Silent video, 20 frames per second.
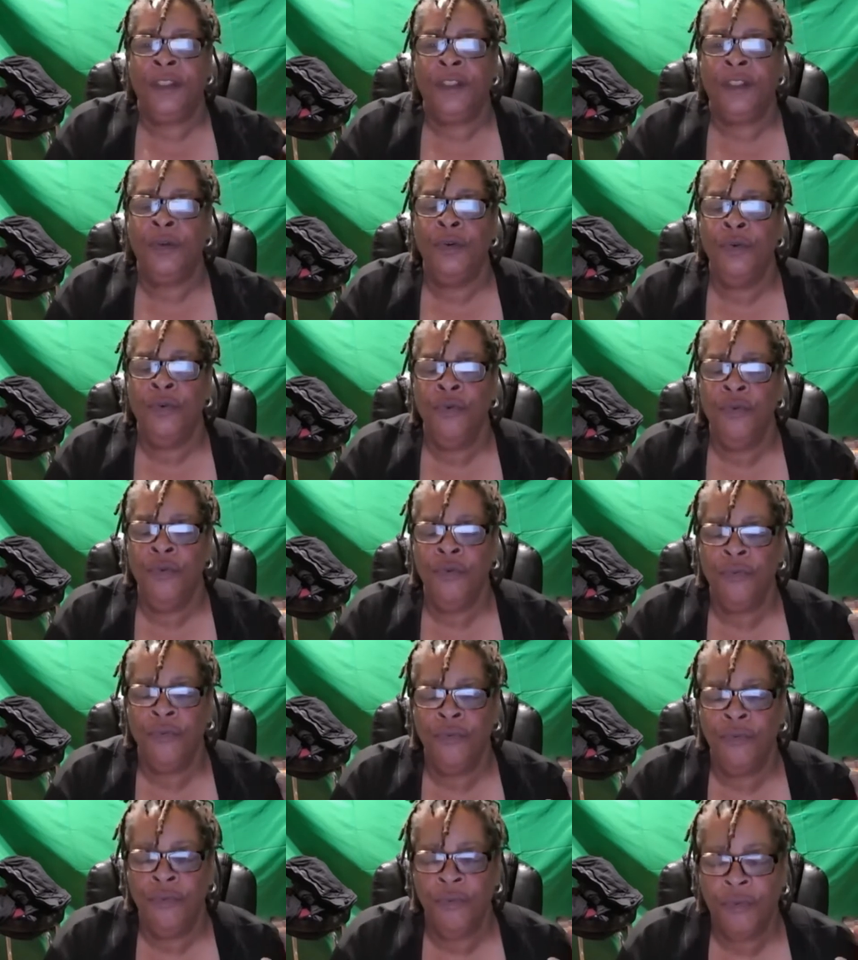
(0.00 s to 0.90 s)
to
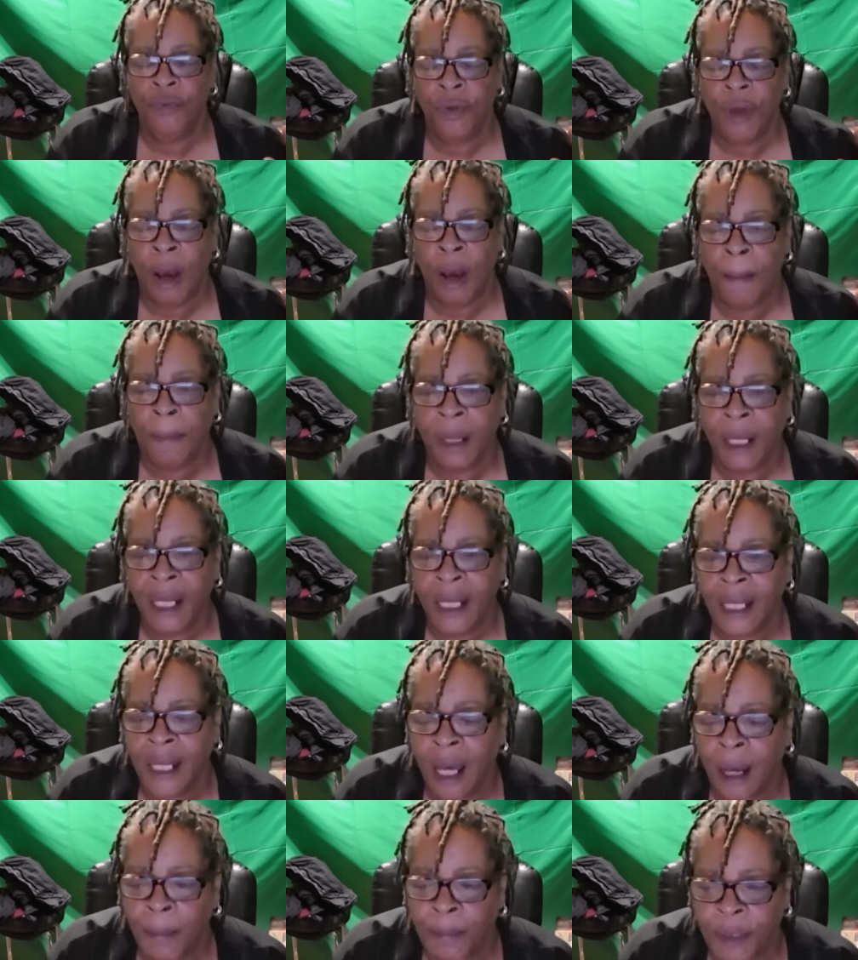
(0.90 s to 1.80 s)
a,
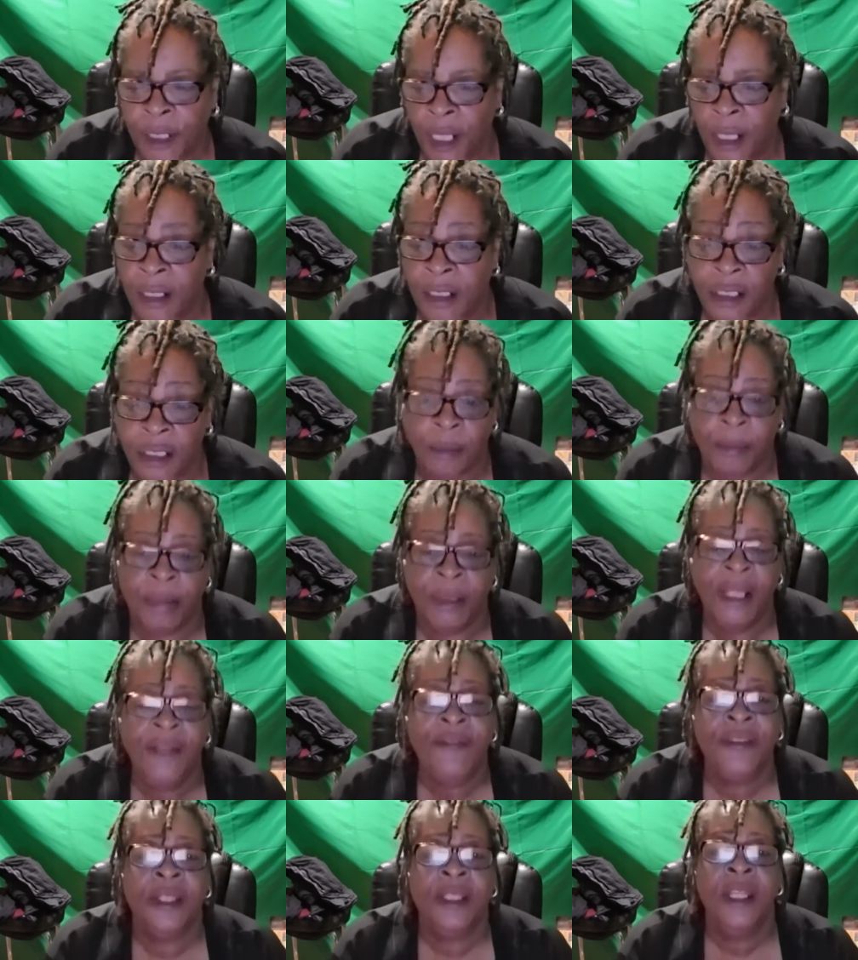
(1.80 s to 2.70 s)
up to, until
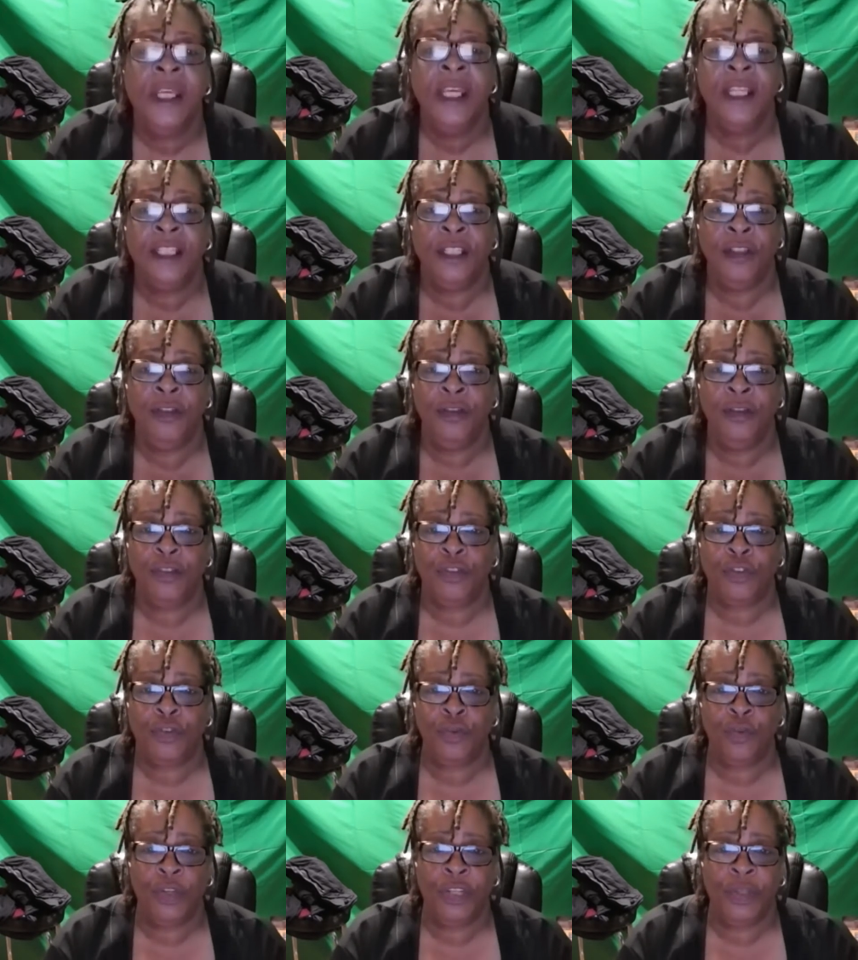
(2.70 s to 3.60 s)
oblivion, till you
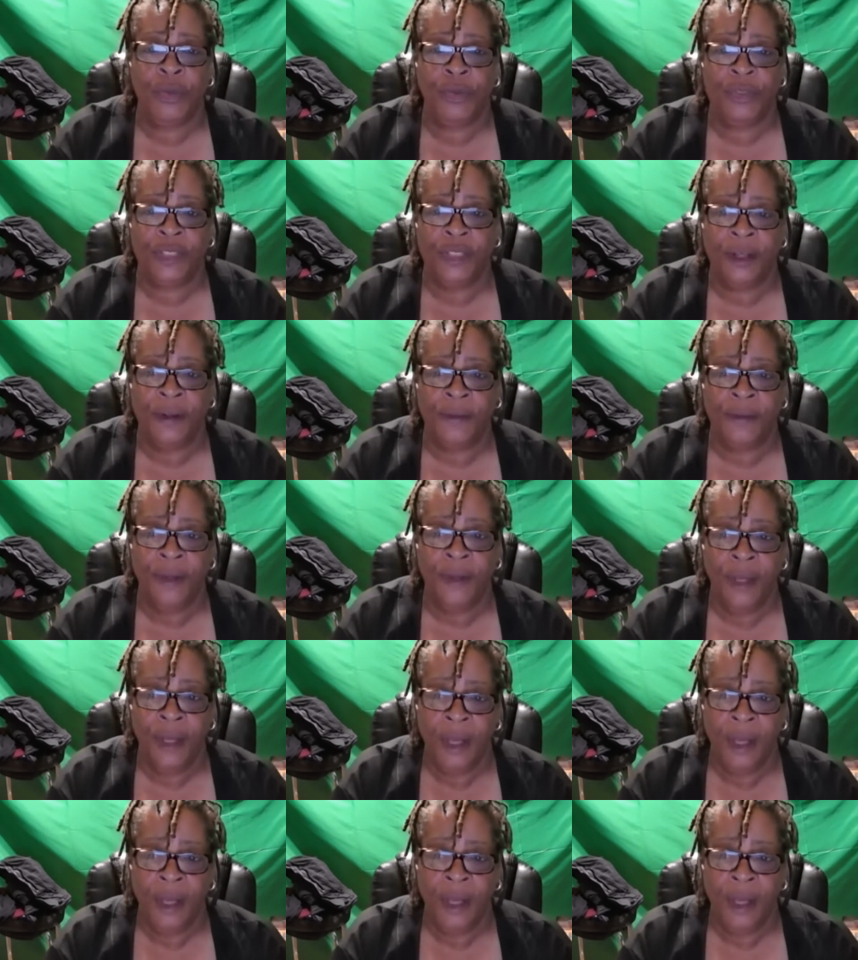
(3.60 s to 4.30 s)
destroy yourself.